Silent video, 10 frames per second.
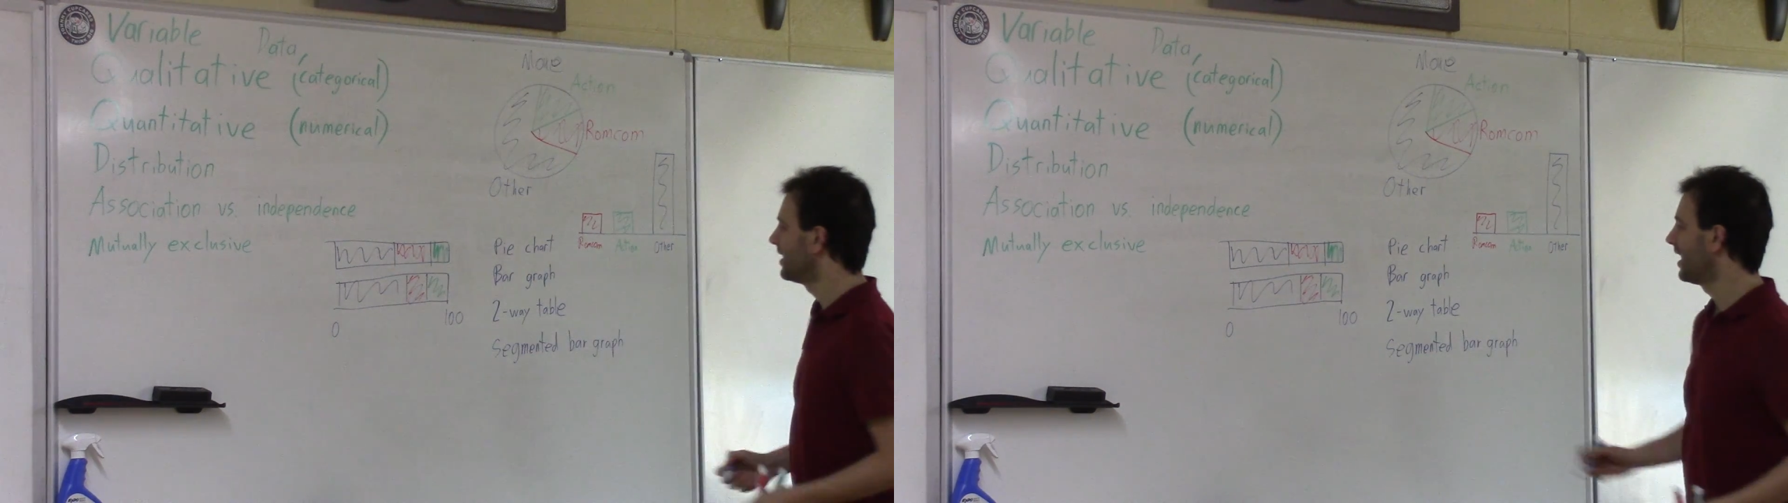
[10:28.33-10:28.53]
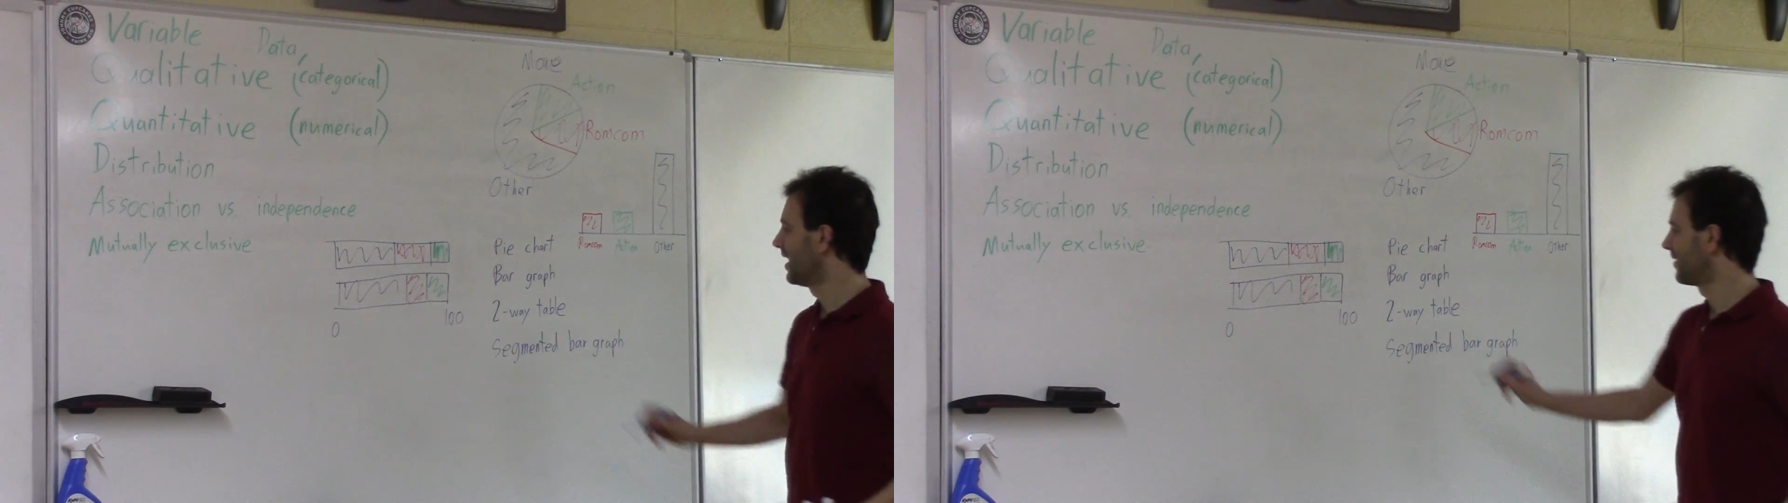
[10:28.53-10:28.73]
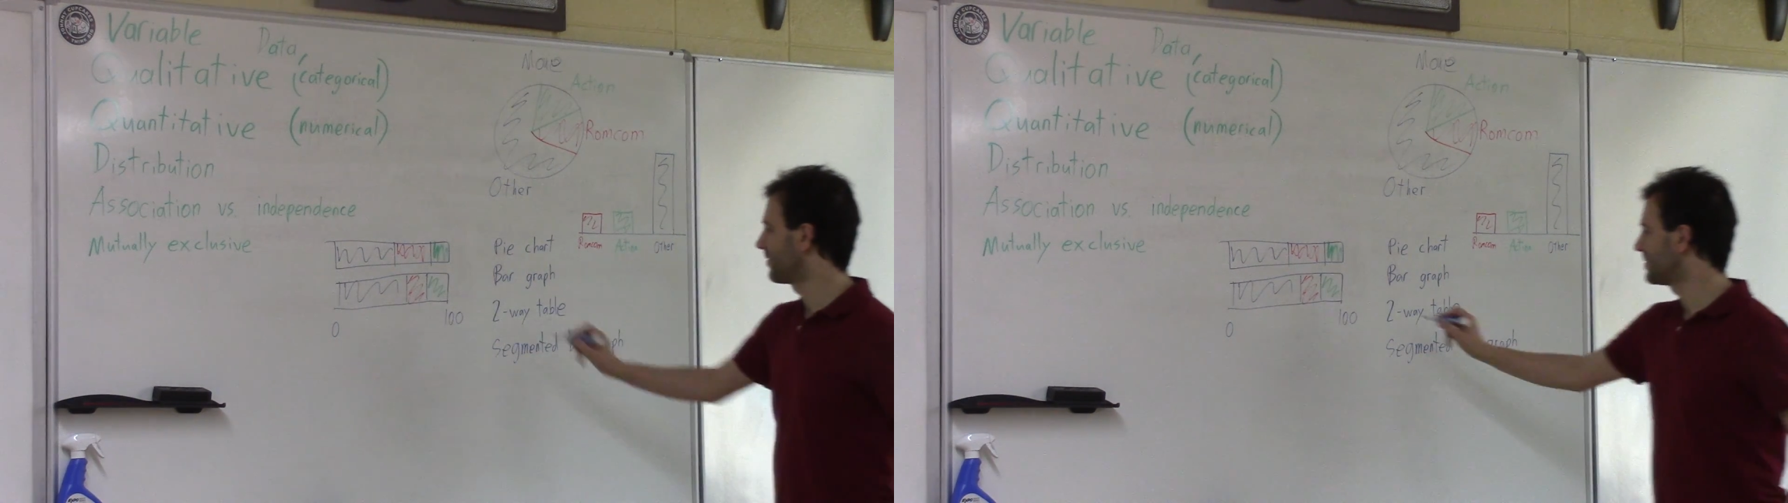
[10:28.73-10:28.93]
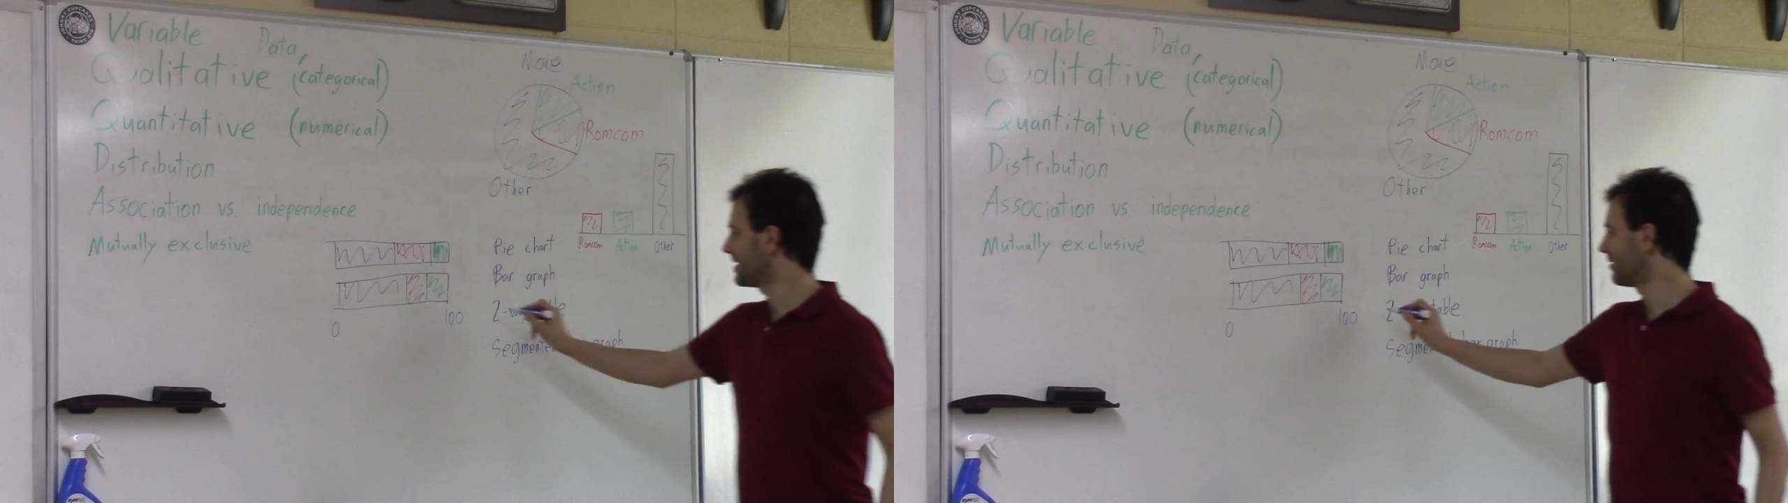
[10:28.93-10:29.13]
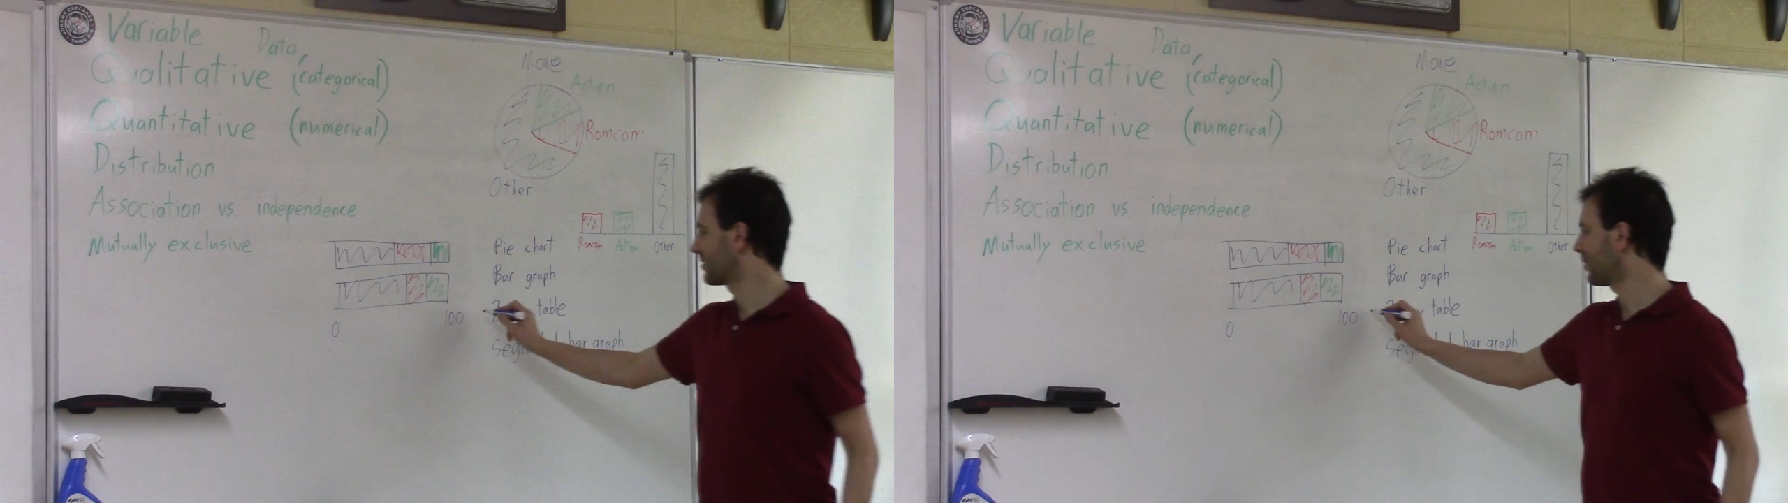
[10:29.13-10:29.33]
From
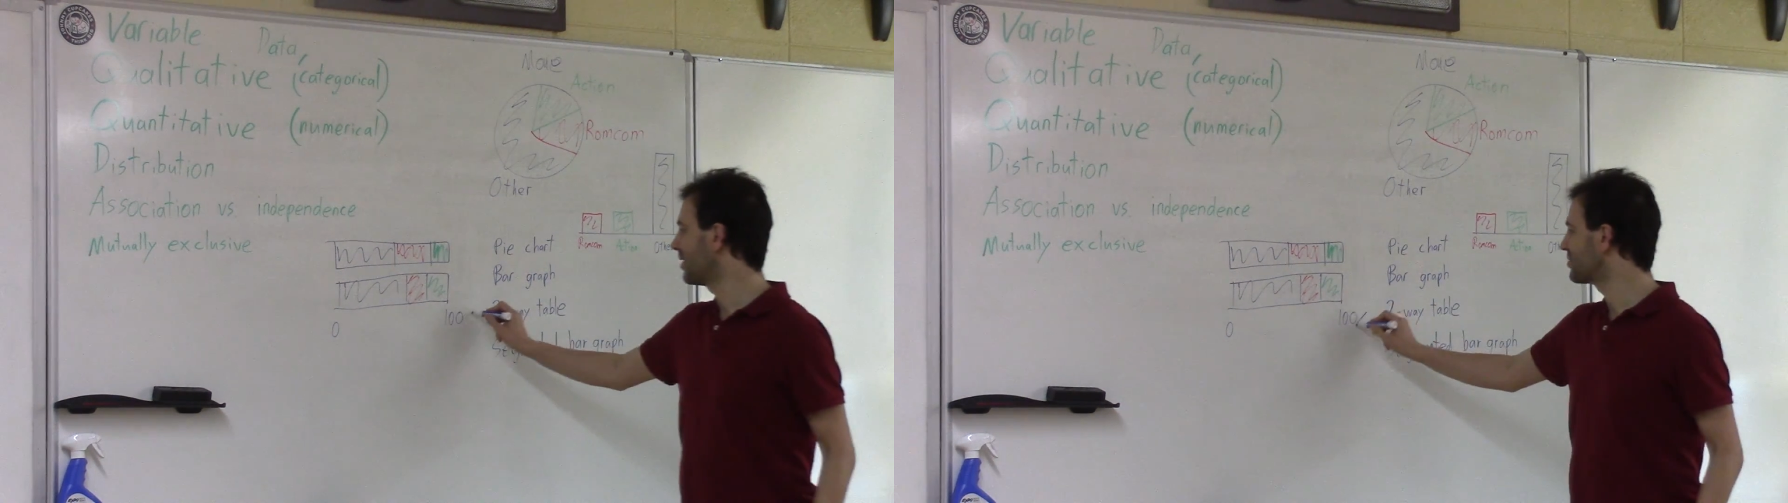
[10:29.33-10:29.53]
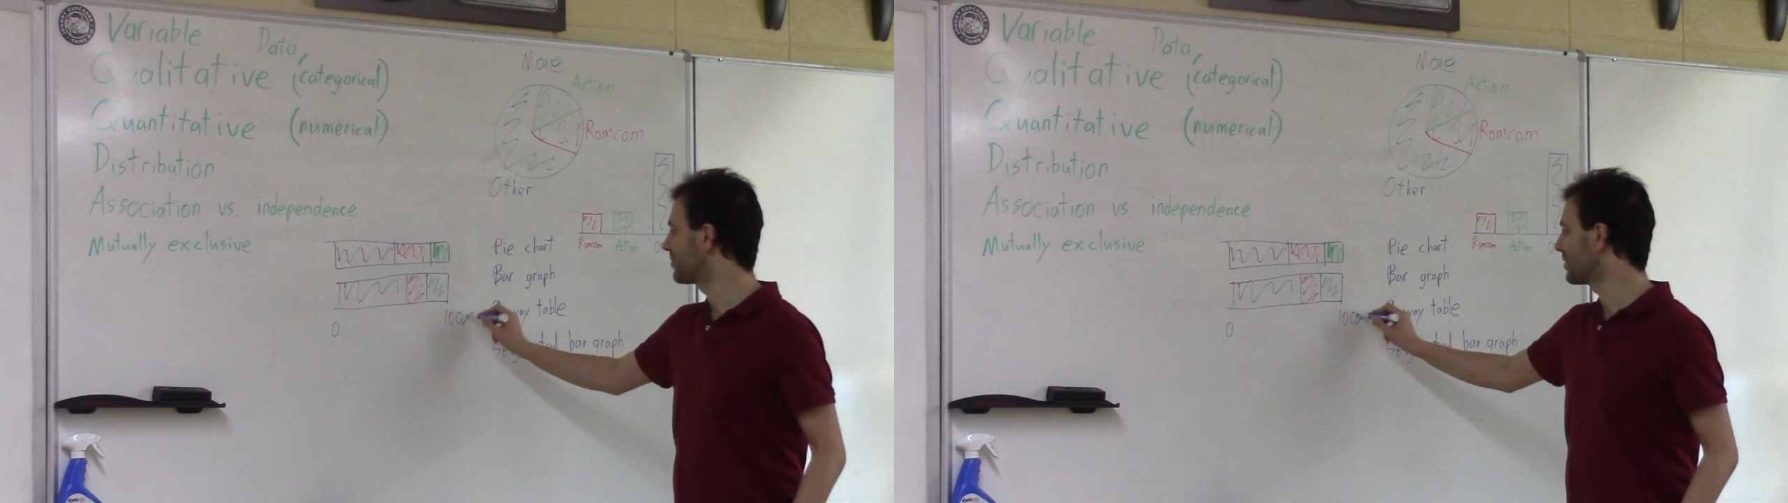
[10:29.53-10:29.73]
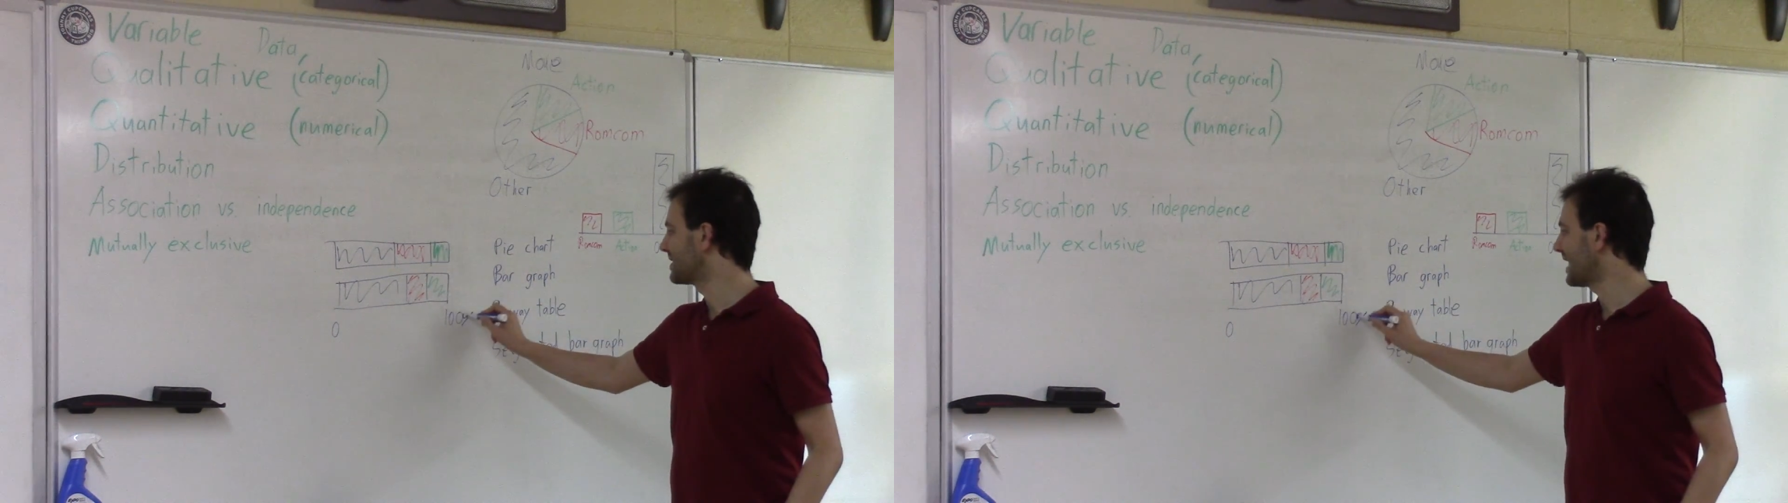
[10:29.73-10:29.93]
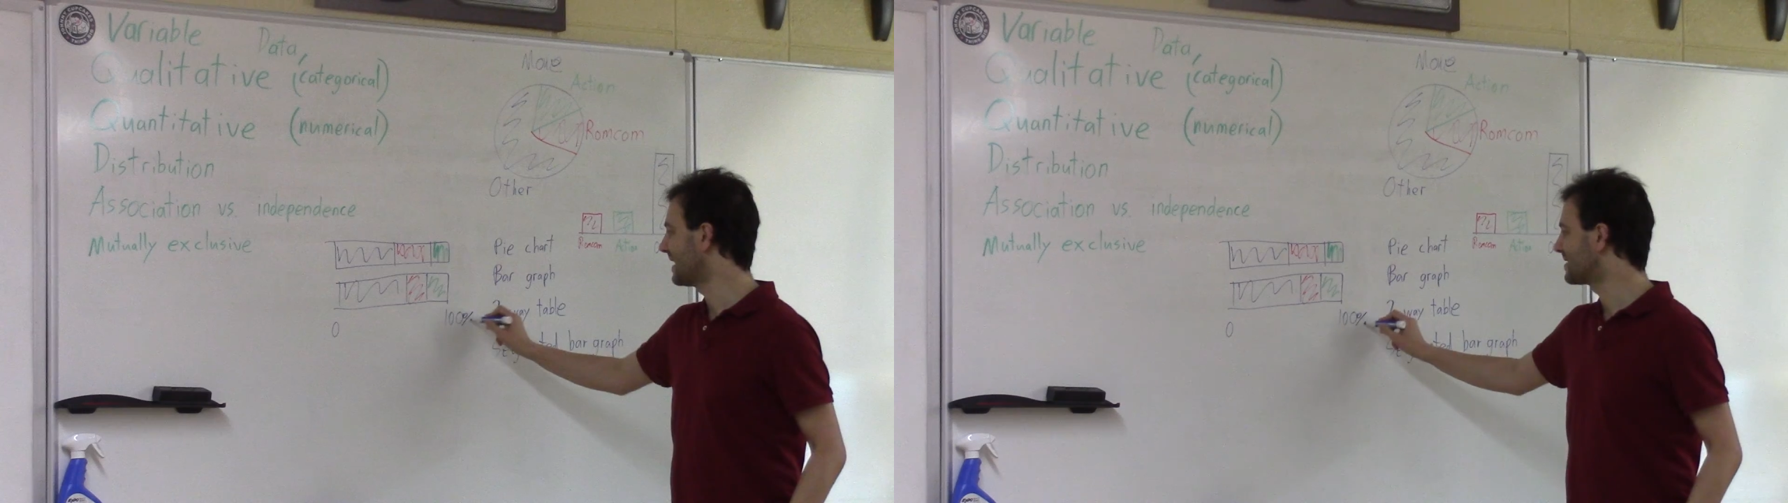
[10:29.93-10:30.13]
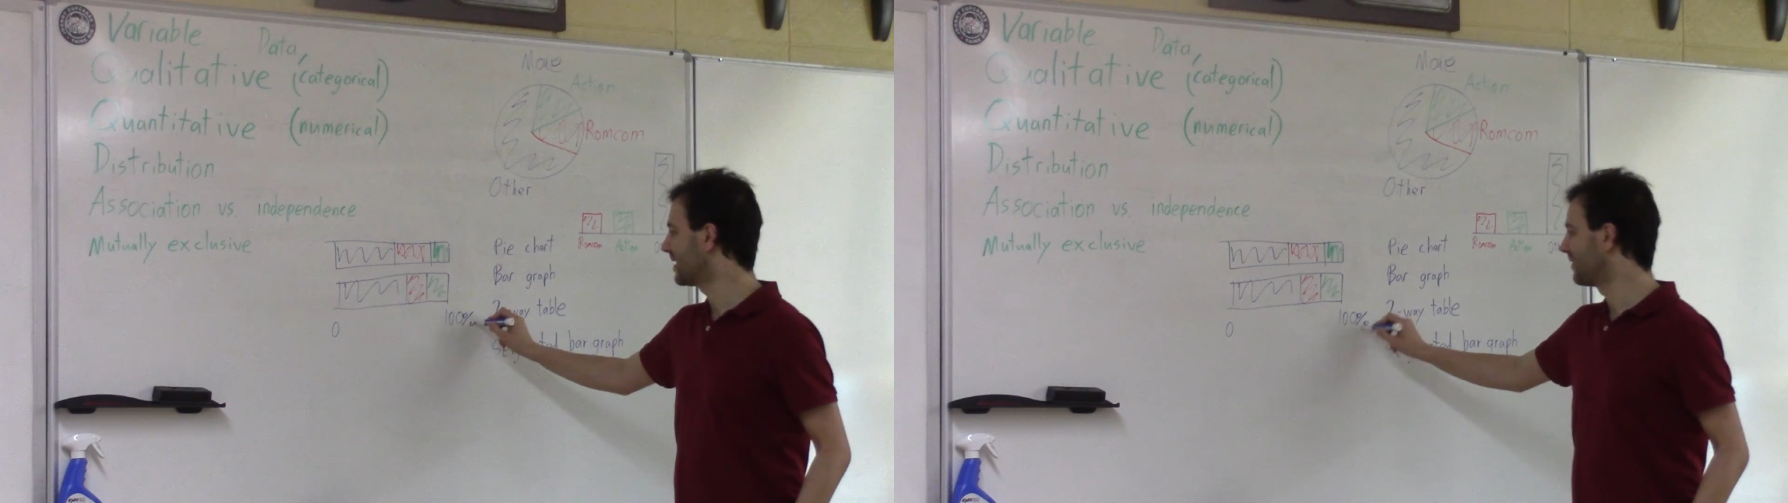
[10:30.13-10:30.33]
0 to 100%